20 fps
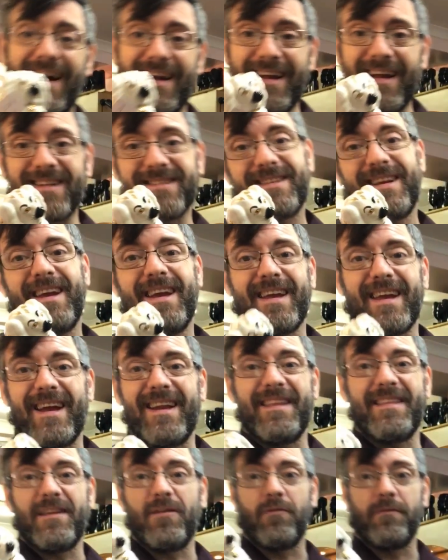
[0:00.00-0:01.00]
and I'll take
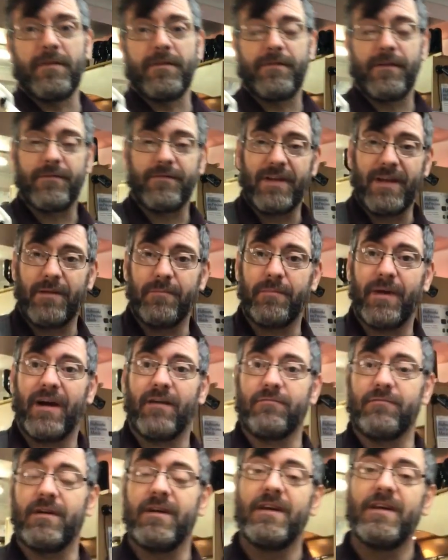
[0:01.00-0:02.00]
anything over
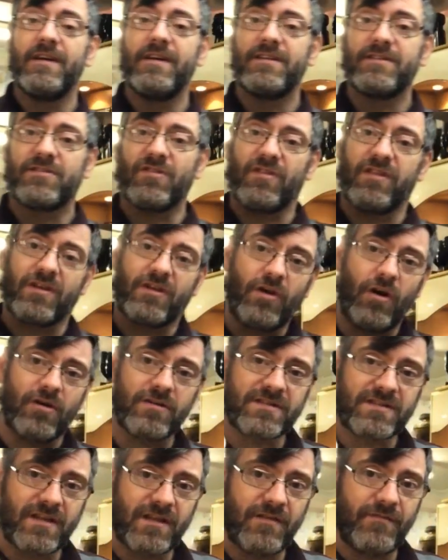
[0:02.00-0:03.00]
£15. So the
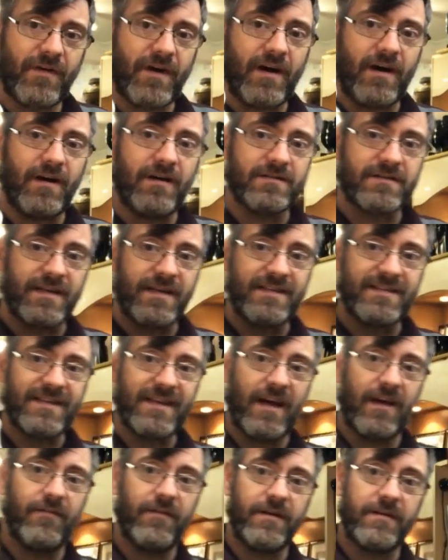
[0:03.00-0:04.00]
cost of the vase is
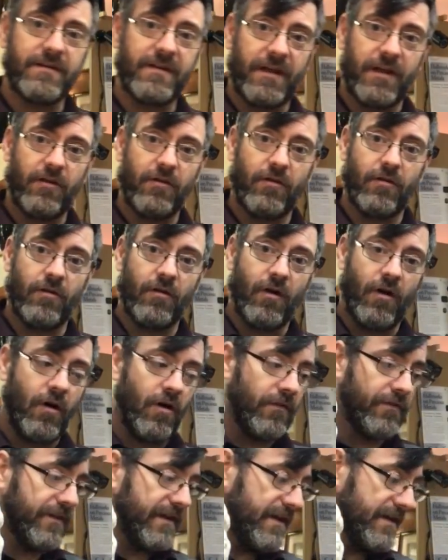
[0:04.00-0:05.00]
covered here
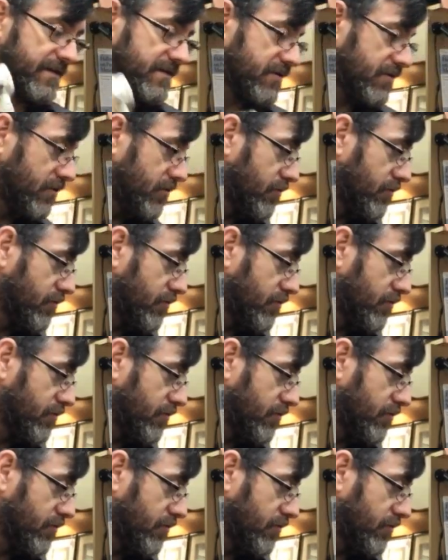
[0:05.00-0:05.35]
on these